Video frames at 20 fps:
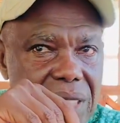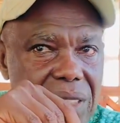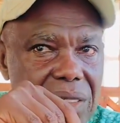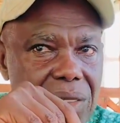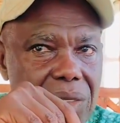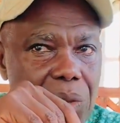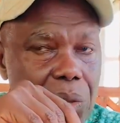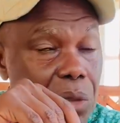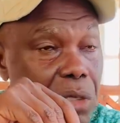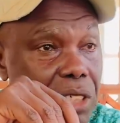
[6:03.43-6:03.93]

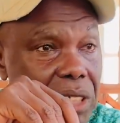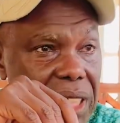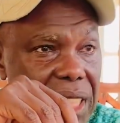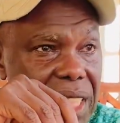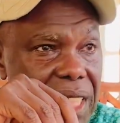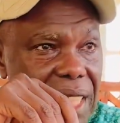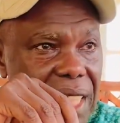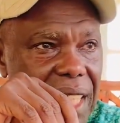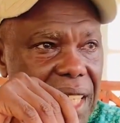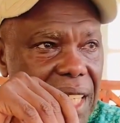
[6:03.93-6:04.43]
roost
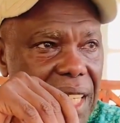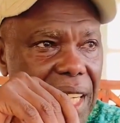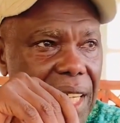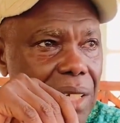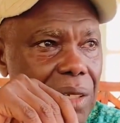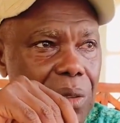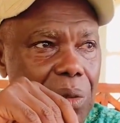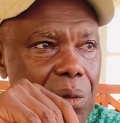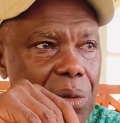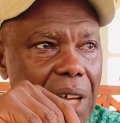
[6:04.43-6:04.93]
here
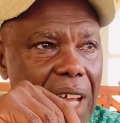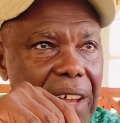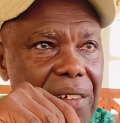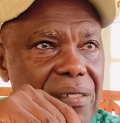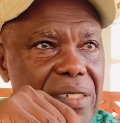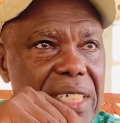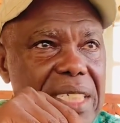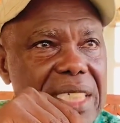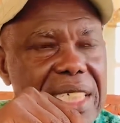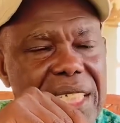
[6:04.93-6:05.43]
and do
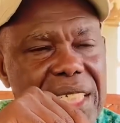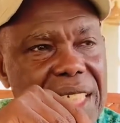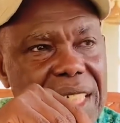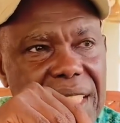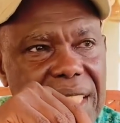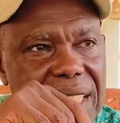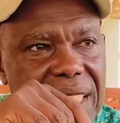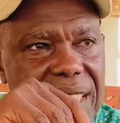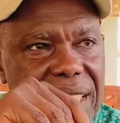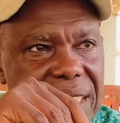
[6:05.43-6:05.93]
everything
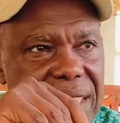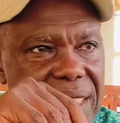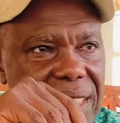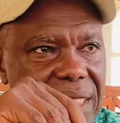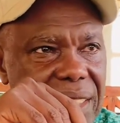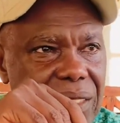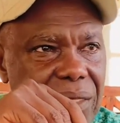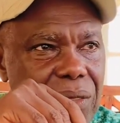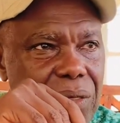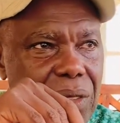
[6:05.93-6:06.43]
here
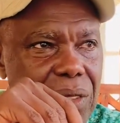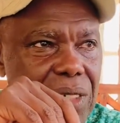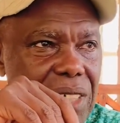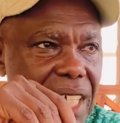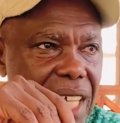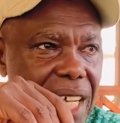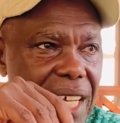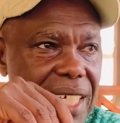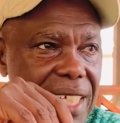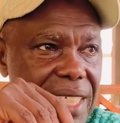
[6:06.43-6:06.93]
for
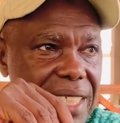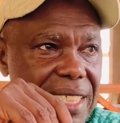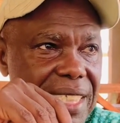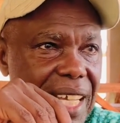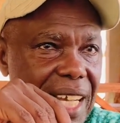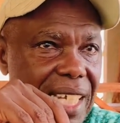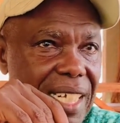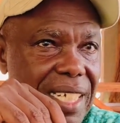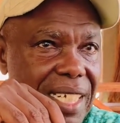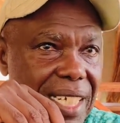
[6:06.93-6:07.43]
their
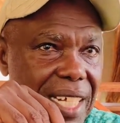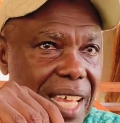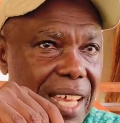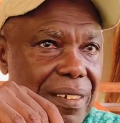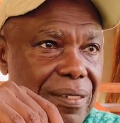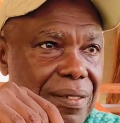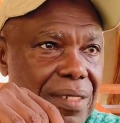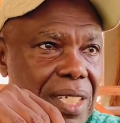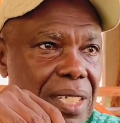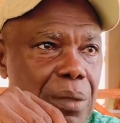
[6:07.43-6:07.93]
entire
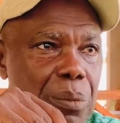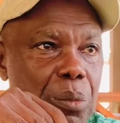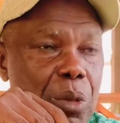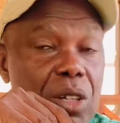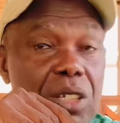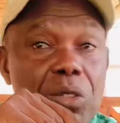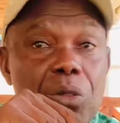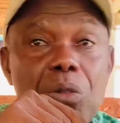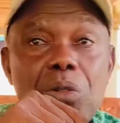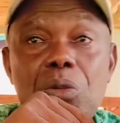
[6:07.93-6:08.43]
life.
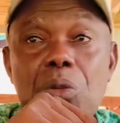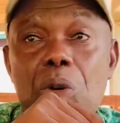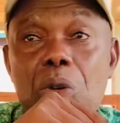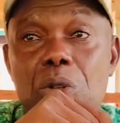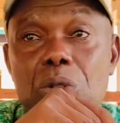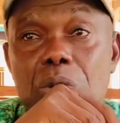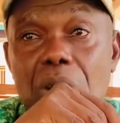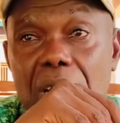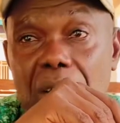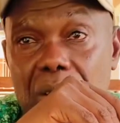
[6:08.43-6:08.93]
But you go
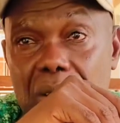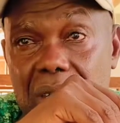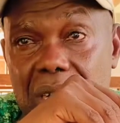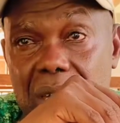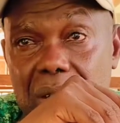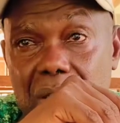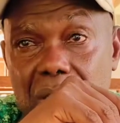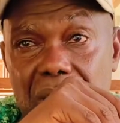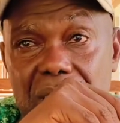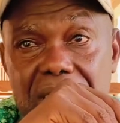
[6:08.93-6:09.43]
to another
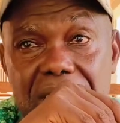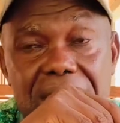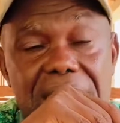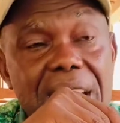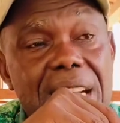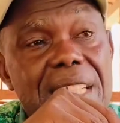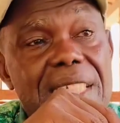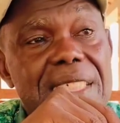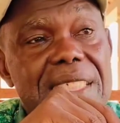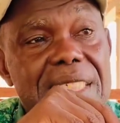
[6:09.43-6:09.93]
country
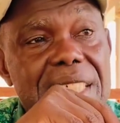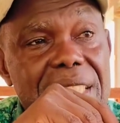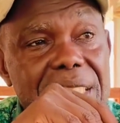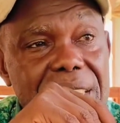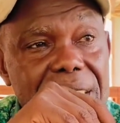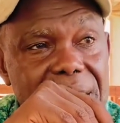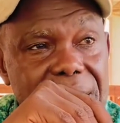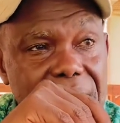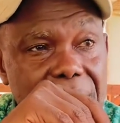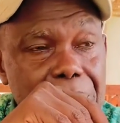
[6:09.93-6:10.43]
and see the
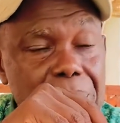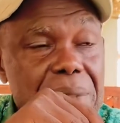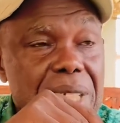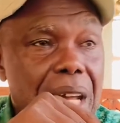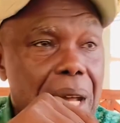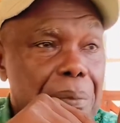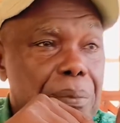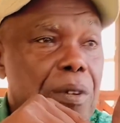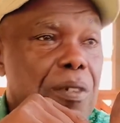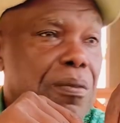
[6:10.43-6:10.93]
same
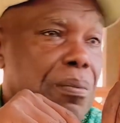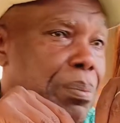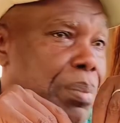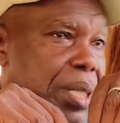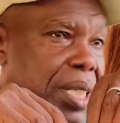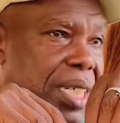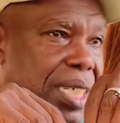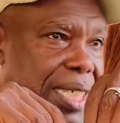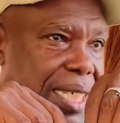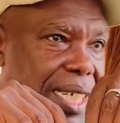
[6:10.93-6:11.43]
type of
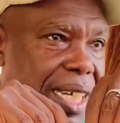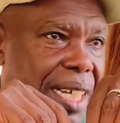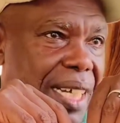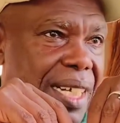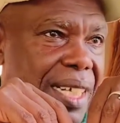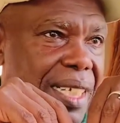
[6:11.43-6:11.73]
bird there.